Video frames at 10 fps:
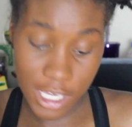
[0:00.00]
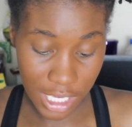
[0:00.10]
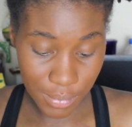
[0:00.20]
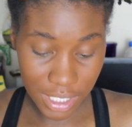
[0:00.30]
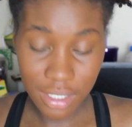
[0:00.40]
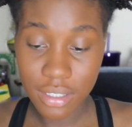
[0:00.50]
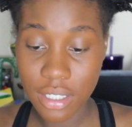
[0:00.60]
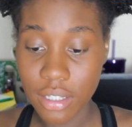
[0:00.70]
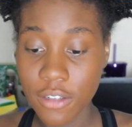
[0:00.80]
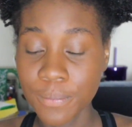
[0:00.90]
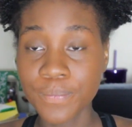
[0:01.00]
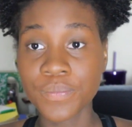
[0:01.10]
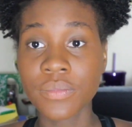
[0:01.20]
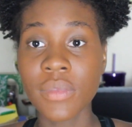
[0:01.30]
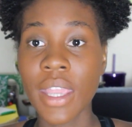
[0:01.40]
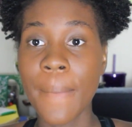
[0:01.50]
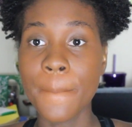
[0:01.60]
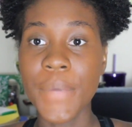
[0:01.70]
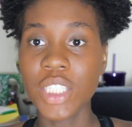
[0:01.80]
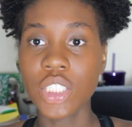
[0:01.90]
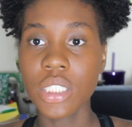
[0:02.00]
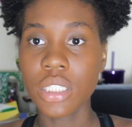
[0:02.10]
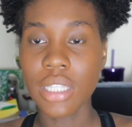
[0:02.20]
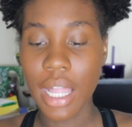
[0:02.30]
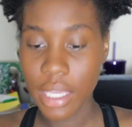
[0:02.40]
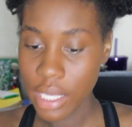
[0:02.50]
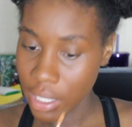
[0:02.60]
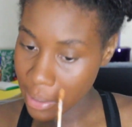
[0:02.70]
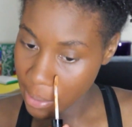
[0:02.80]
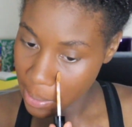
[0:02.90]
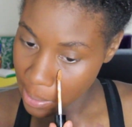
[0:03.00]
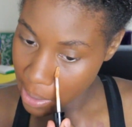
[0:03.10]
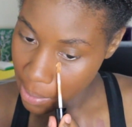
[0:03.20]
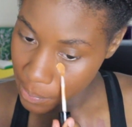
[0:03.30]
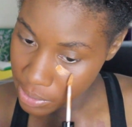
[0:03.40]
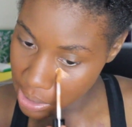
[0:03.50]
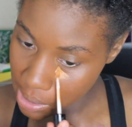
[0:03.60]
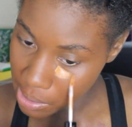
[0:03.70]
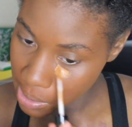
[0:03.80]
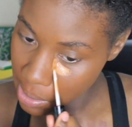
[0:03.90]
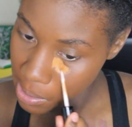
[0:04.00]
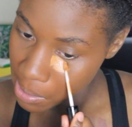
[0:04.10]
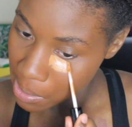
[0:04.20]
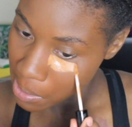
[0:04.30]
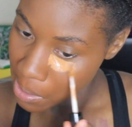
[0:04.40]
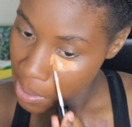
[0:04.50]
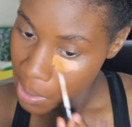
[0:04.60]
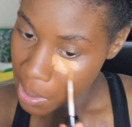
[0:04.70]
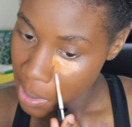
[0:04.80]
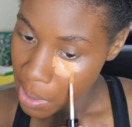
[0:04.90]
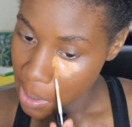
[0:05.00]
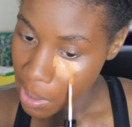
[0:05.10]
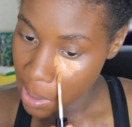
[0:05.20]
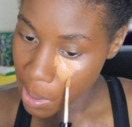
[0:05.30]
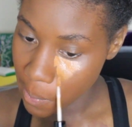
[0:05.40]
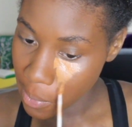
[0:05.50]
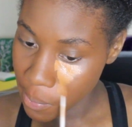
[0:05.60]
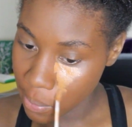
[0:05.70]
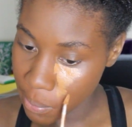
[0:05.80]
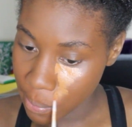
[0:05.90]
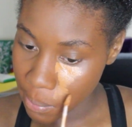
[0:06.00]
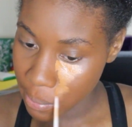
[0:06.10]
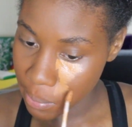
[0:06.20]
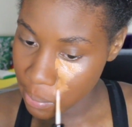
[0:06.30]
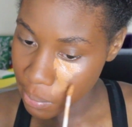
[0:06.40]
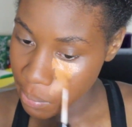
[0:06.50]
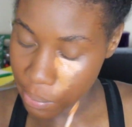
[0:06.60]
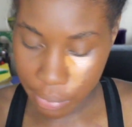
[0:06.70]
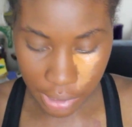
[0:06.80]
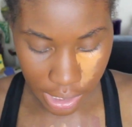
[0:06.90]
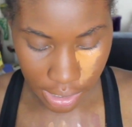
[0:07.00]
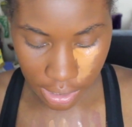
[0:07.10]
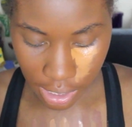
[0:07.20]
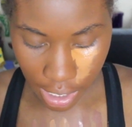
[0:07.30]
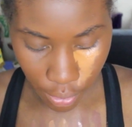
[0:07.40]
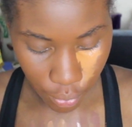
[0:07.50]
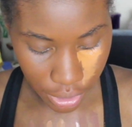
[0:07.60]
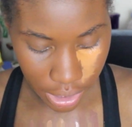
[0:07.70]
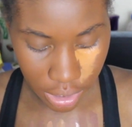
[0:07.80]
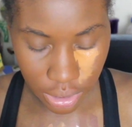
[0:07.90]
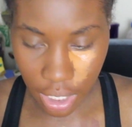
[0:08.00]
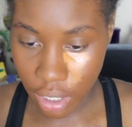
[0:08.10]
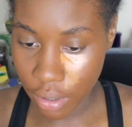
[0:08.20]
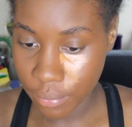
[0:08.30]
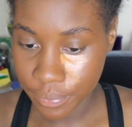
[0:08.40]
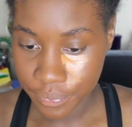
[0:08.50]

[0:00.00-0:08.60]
keep this concealer, but she's not it. I'm gonna take her and I'm gonna blend her out one at a time.